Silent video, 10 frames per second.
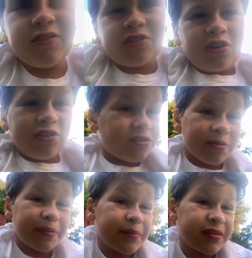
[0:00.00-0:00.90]
it's good,
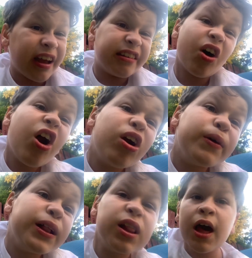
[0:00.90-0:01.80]
some people say it's
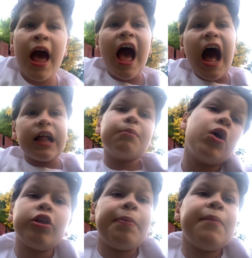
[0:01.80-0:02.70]
horrible, and
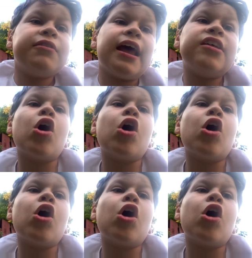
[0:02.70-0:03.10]
most people say it's